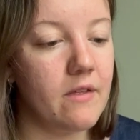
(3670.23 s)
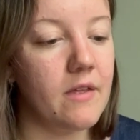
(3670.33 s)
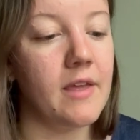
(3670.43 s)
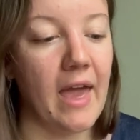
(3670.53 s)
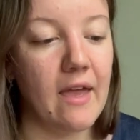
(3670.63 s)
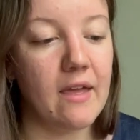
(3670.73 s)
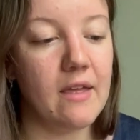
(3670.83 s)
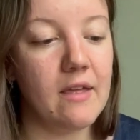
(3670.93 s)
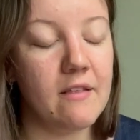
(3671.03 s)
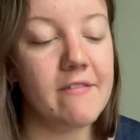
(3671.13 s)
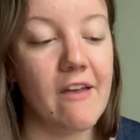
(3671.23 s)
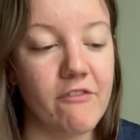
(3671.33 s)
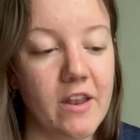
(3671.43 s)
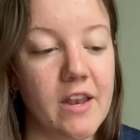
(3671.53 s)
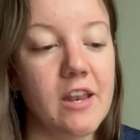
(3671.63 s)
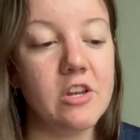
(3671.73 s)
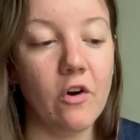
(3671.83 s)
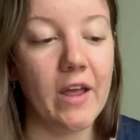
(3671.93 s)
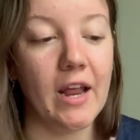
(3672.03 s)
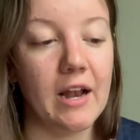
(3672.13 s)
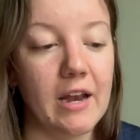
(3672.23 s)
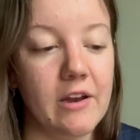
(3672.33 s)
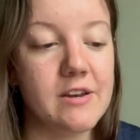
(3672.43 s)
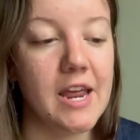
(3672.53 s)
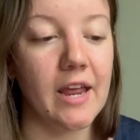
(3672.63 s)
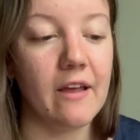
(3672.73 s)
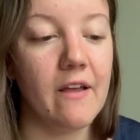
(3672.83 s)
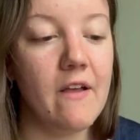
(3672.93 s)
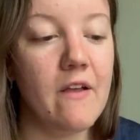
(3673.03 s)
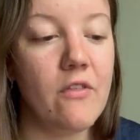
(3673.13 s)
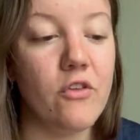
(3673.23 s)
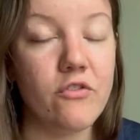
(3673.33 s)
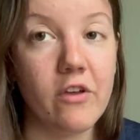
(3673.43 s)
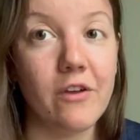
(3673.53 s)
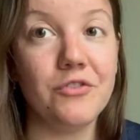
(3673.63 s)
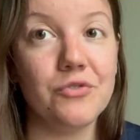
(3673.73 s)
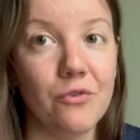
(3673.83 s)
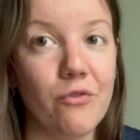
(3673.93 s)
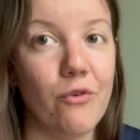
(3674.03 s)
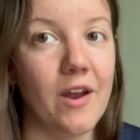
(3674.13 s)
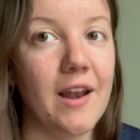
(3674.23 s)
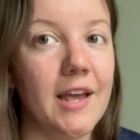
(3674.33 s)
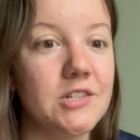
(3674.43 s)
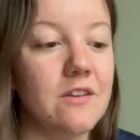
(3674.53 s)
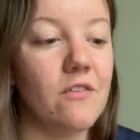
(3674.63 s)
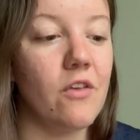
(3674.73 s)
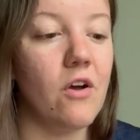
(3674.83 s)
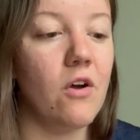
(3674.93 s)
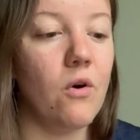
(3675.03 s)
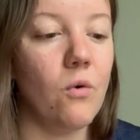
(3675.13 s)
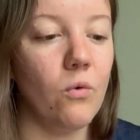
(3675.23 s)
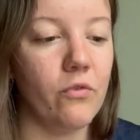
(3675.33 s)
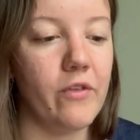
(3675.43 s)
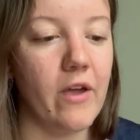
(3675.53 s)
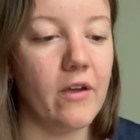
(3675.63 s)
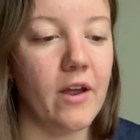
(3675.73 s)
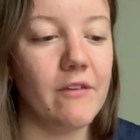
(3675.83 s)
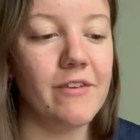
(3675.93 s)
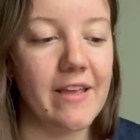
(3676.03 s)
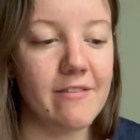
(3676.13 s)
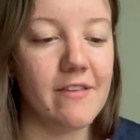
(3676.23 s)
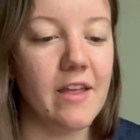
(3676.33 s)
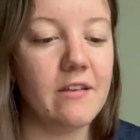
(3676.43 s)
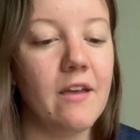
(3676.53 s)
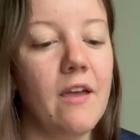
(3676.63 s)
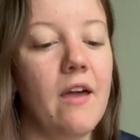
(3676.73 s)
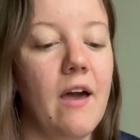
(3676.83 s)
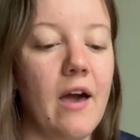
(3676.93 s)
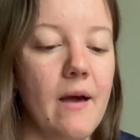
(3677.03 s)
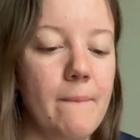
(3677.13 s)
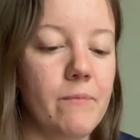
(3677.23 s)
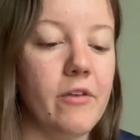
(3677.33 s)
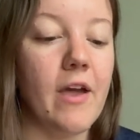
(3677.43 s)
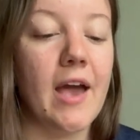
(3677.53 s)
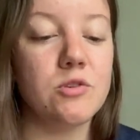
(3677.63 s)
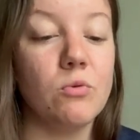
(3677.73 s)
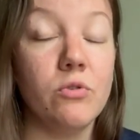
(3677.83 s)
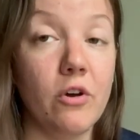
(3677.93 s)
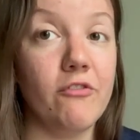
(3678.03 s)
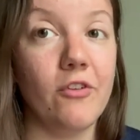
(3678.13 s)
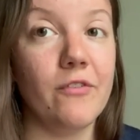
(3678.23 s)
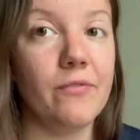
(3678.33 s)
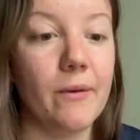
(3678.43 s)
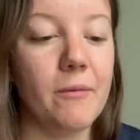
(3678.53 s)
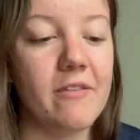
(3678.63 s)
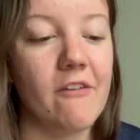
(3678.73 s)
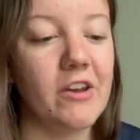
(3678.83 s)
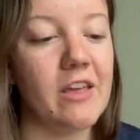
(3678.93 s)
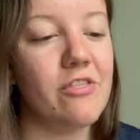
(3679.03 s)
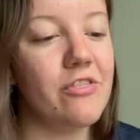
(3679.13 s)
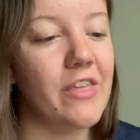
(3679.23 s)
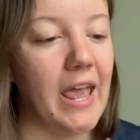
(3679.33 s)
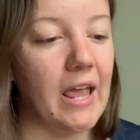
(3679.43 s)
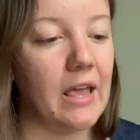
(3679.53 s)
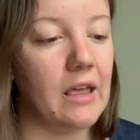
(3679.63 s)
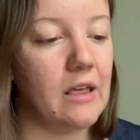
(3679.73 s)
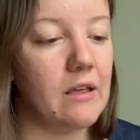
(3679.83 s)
Yeah, 7, not including the 2 short story collections that are also kind of listed. So actual novel number 7, I think.